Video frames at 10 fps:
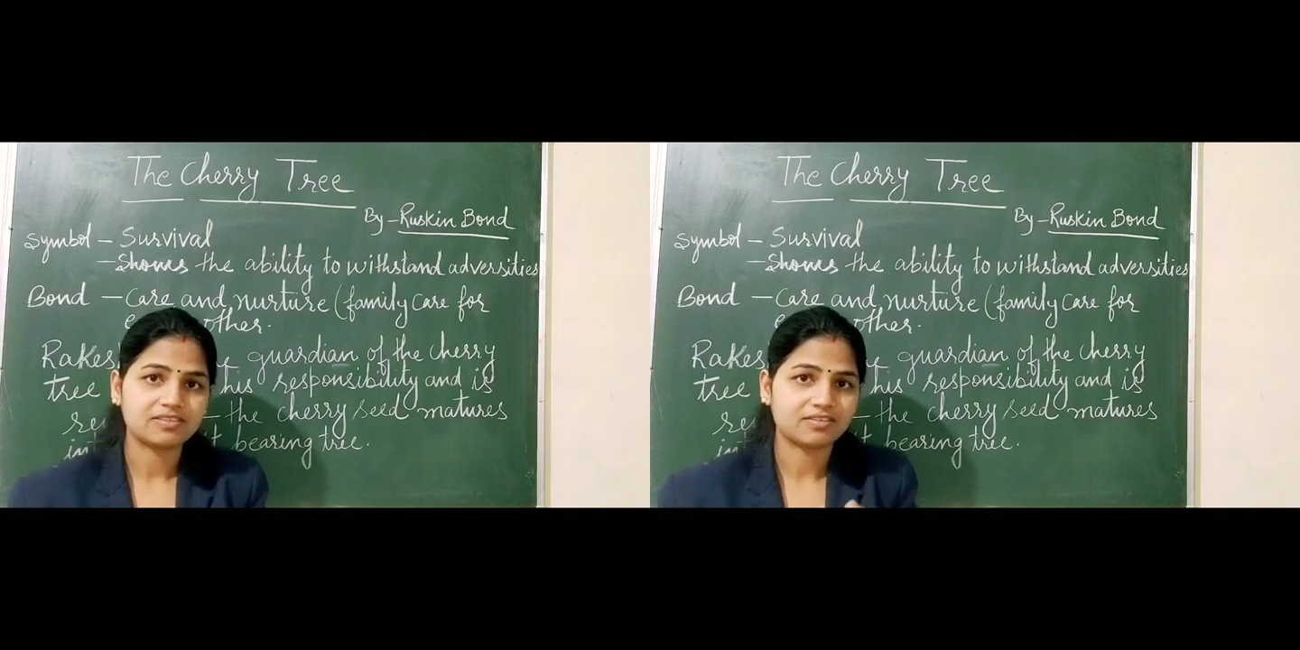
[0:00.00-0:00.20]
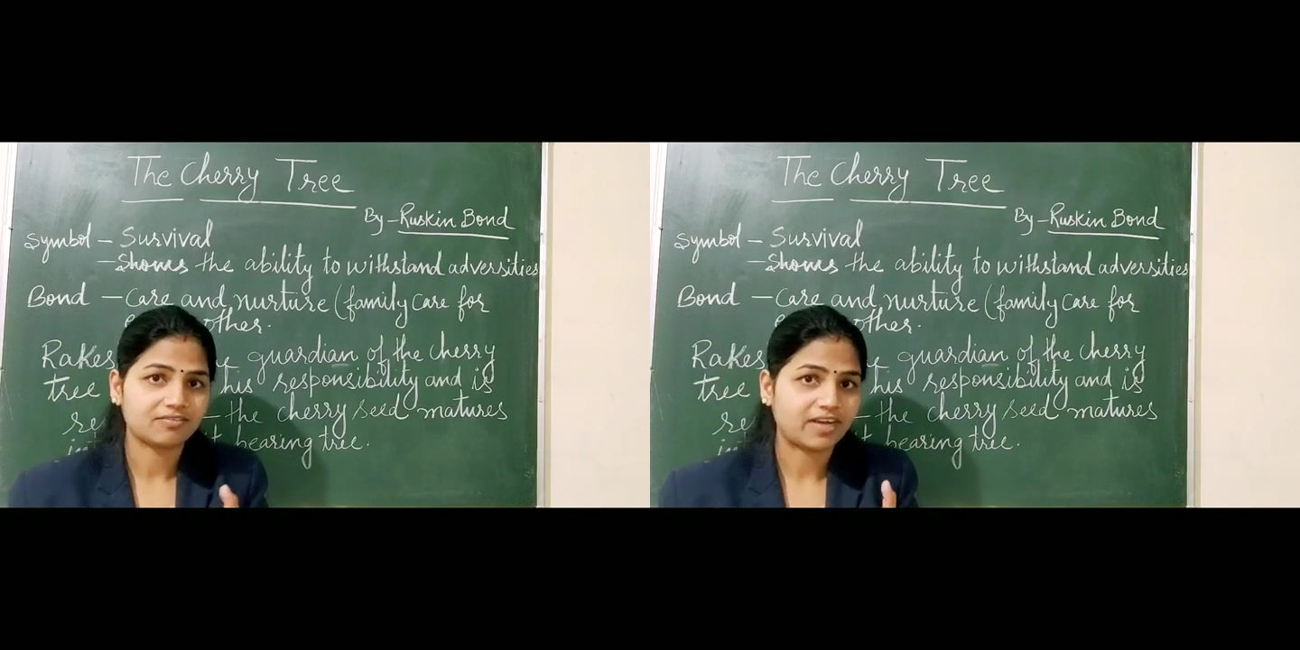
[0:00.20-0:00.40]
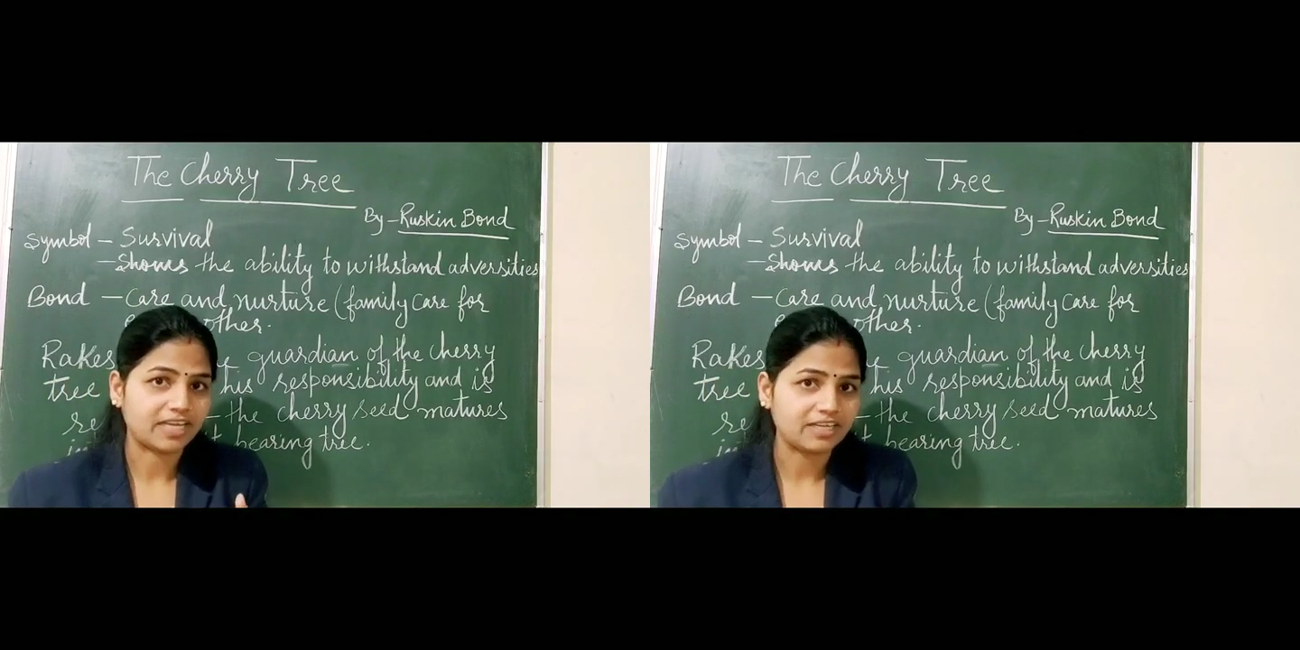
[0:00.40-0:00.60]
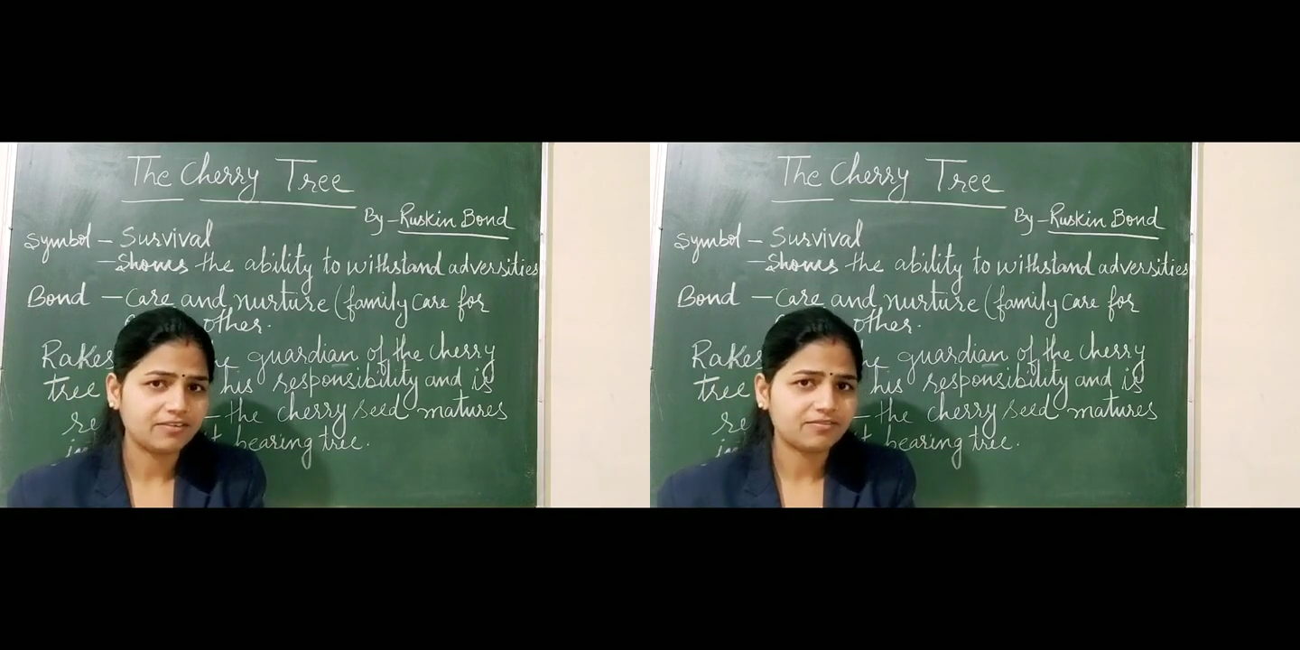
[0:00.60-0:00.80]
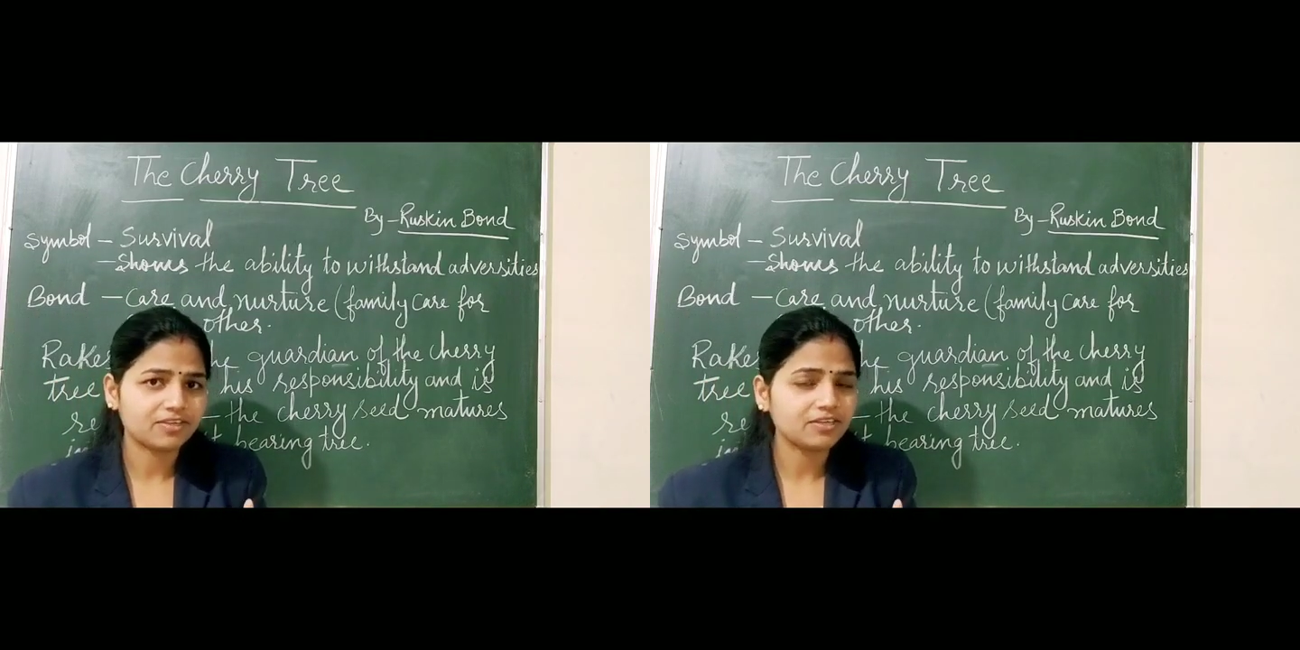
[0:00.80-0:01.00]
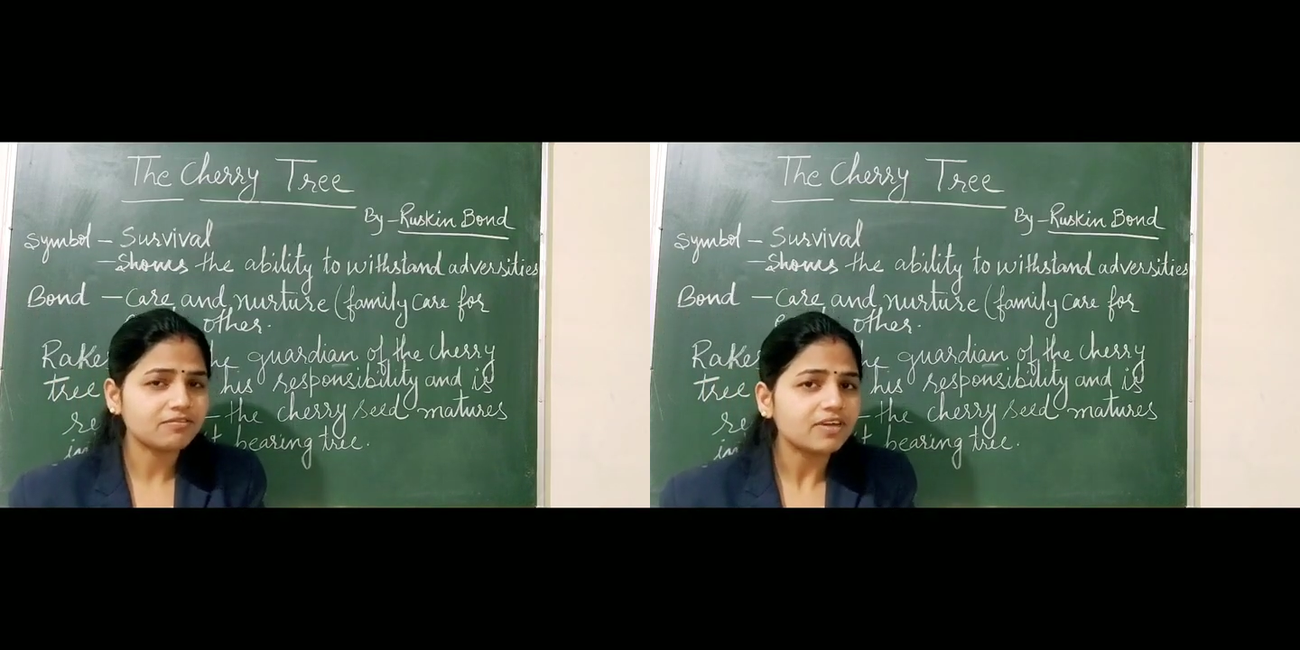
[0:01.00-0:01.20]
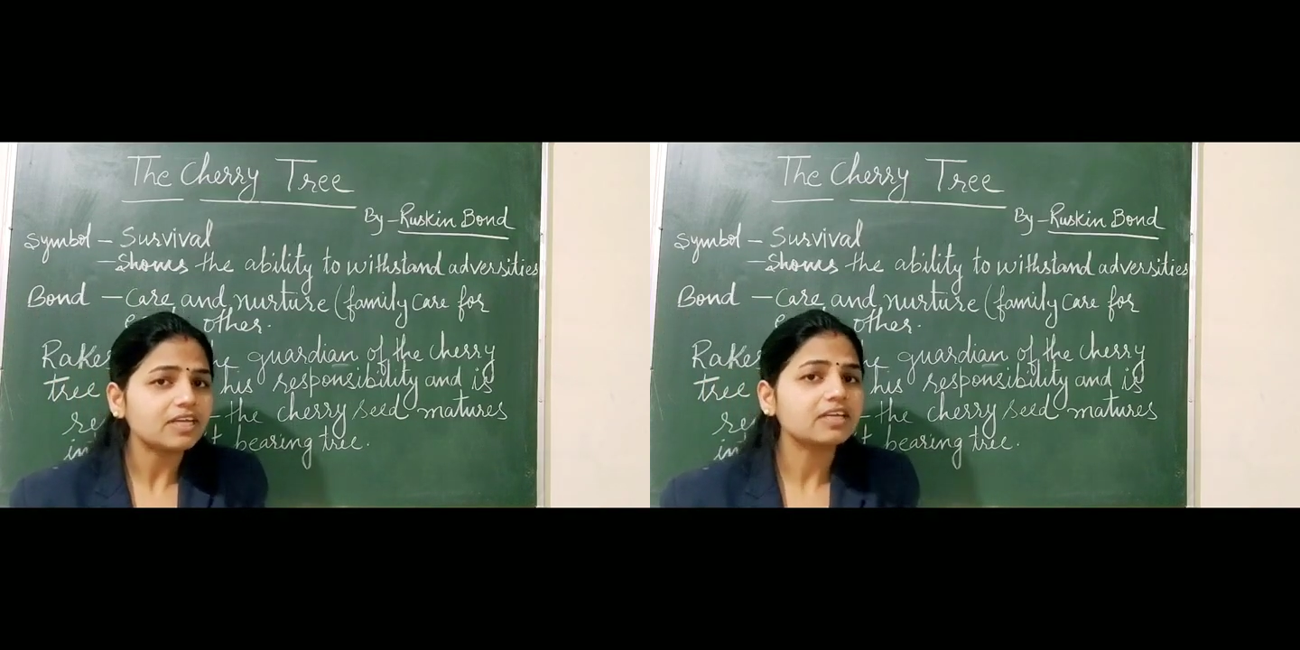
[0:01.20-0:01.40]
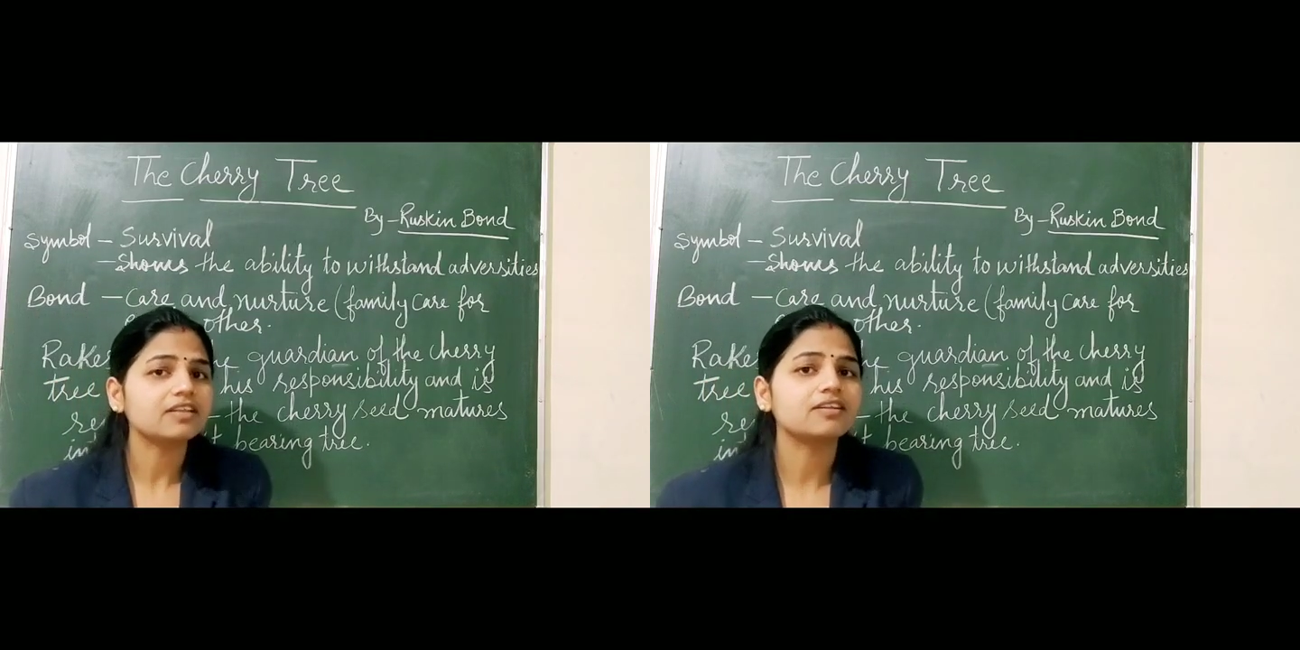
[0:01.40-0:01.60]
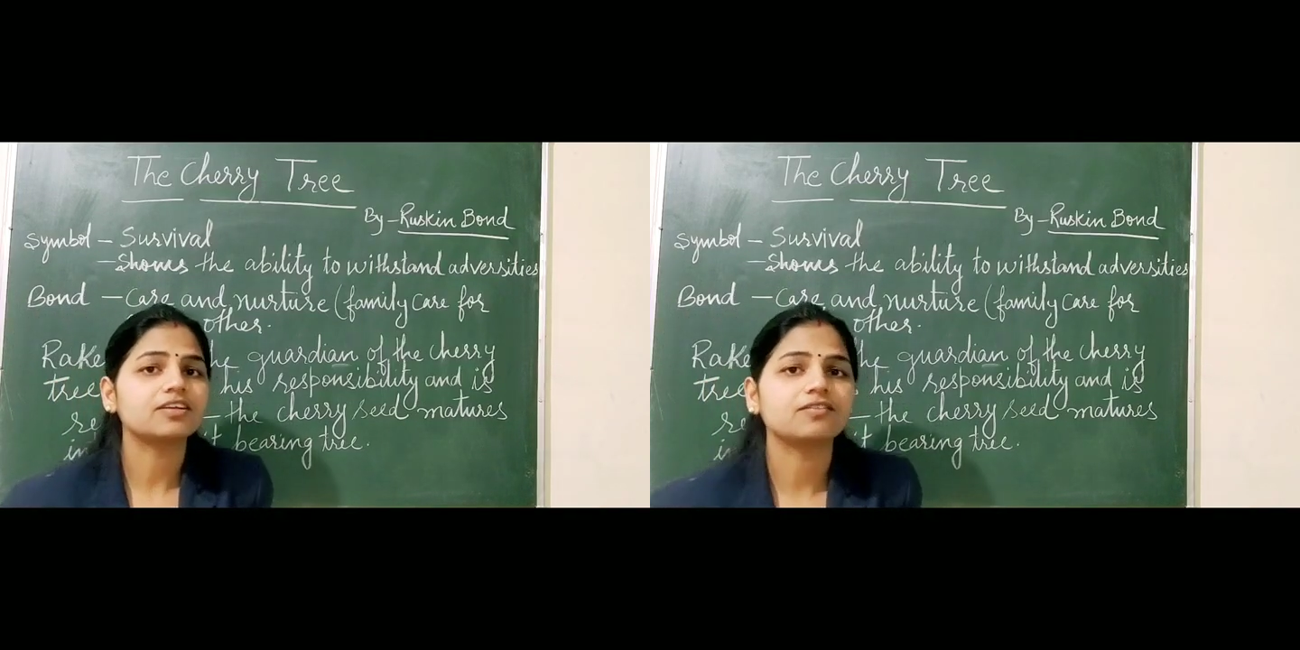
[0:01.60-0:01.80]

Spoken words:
survived even in the